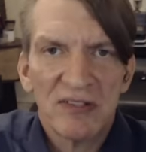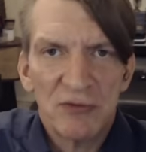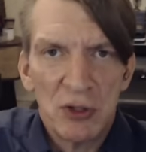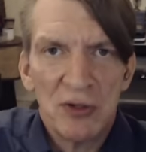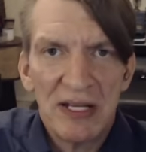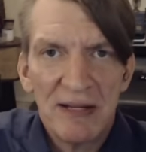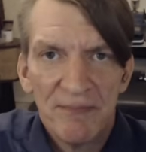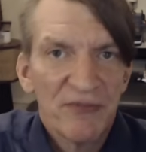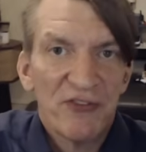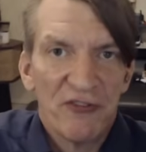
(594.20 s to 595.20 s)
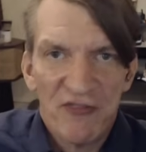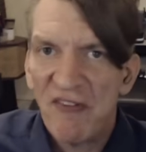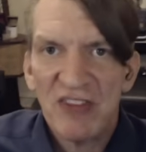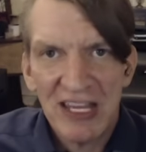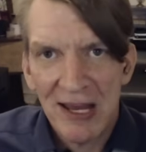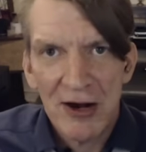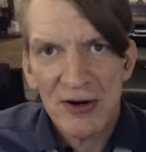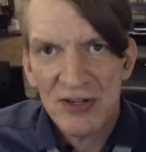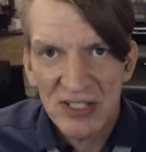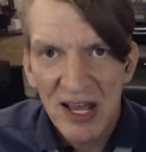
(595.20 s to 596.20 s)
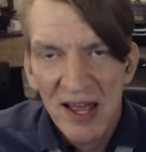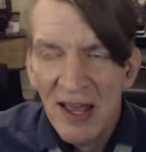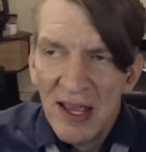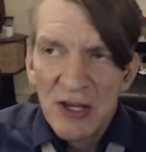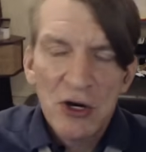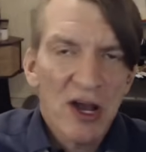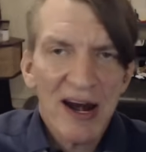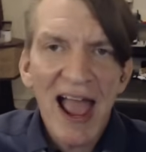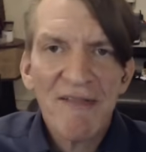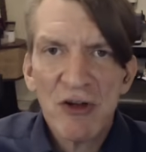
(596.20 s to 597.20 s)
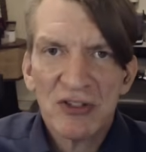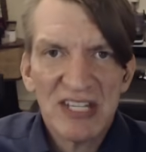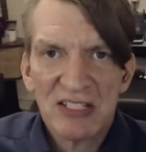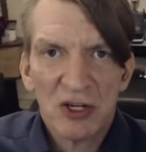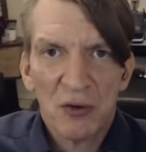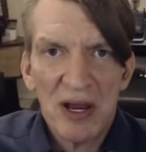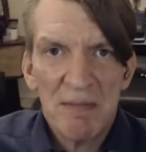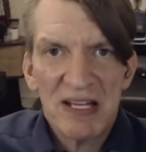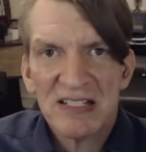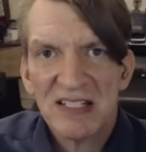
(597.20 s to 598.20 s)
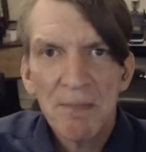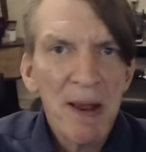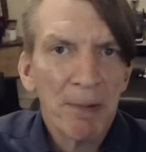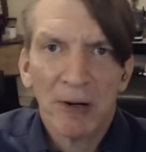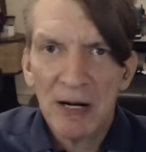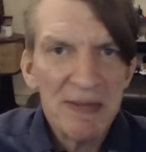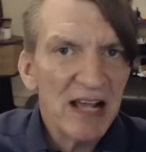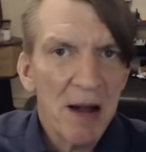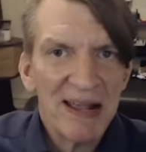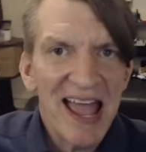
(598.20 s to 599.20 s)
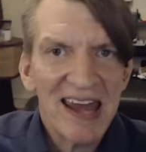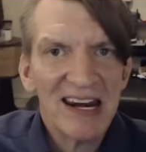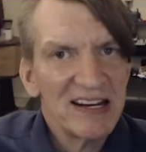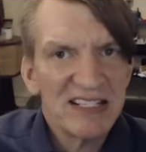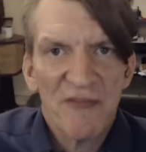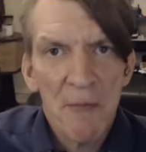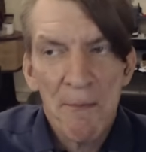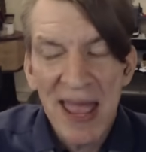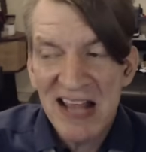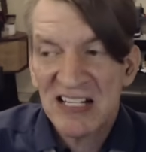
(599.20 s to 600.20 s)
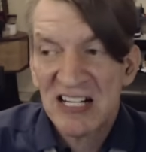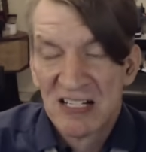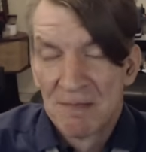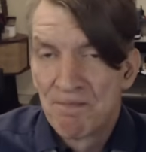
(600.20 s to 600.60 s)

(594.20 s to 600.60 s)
of duty for 50 years, you're going to have those disagreements and people are going to be coming at it at different paces.